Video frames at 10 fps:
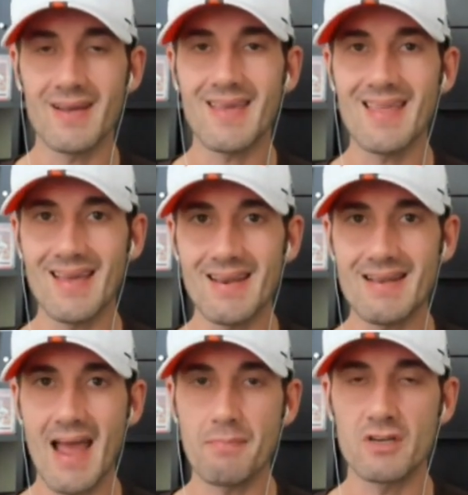Again, that
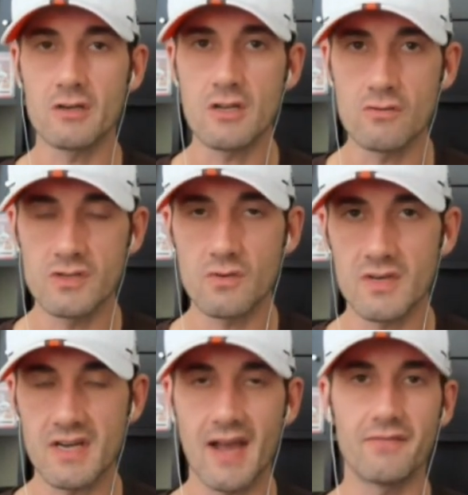adaptation, using
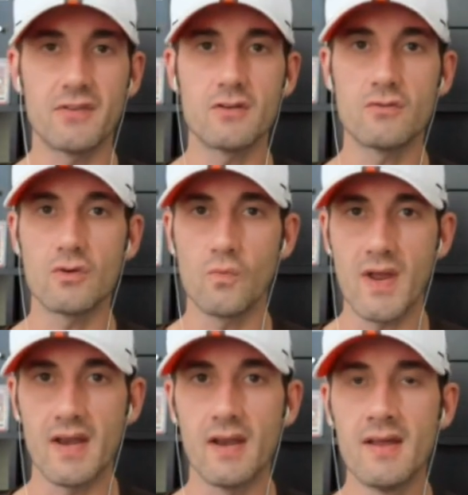what you have to do to
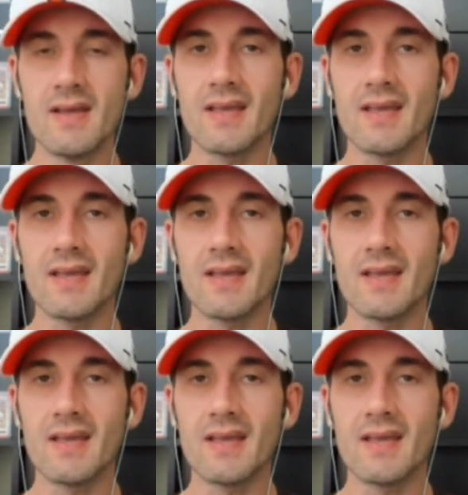win.